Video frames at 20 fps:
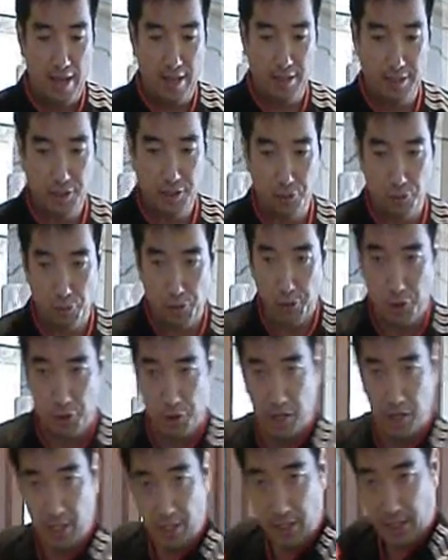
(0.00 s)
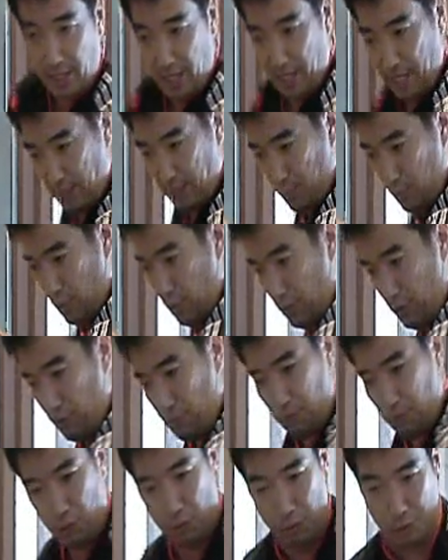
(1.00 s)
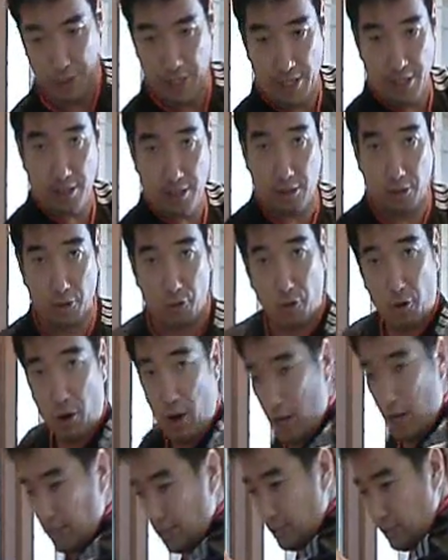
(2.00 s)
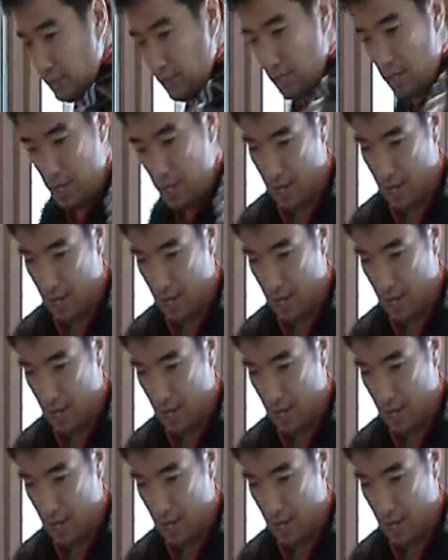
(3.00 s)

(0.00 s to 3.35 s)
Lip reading: And so when you're hitting the tennis ball and you're rotating across,